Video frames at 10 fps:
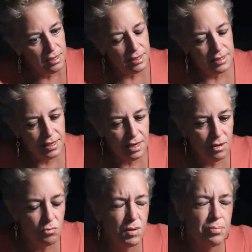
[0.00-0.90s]
Let's
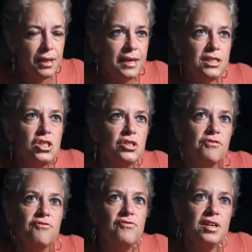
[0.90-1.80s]
get replace
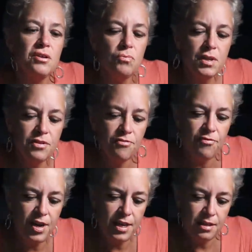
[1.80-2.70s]
your fear with
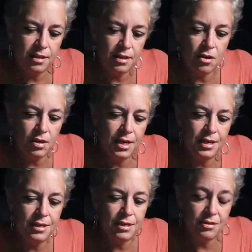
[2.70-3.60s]
faith. You're
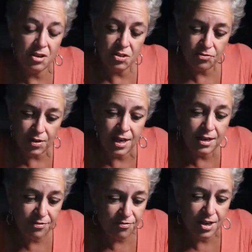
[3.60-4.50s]

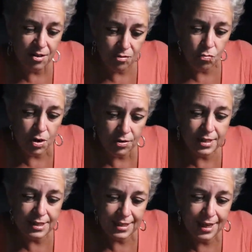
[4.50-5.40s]
in fear,
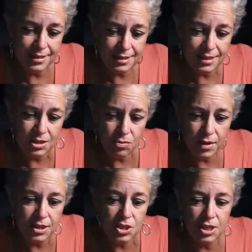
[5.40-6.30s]
worries, tense
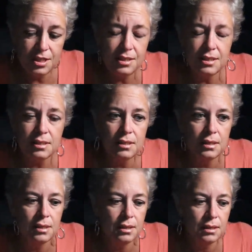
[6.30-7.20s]
situations.
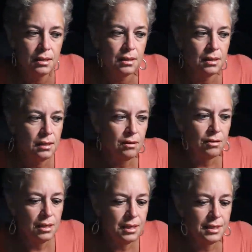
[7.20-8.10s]

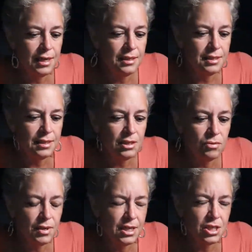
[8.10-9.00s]
You're in a tense
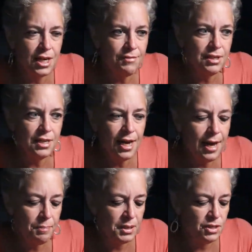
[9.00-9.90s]
situation. Everything
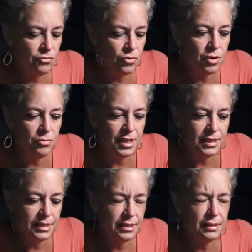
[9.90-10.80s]
happens for a
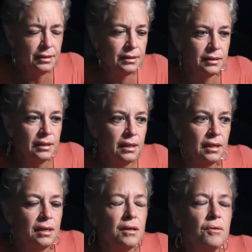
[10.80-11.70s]
reason.
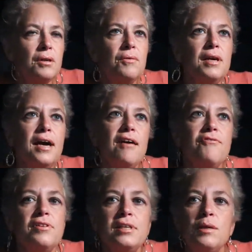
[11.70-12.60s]
What do we
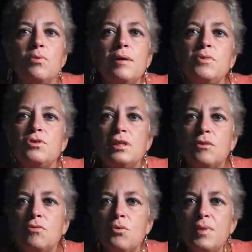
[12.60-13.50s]
have for Libra? I'm using
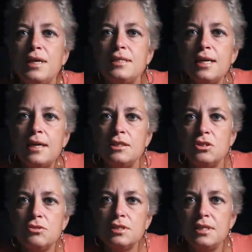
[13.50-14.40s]
the Romance
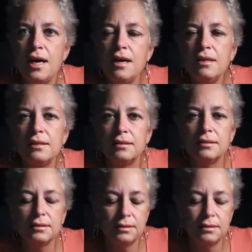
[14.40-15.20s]
Angels deck.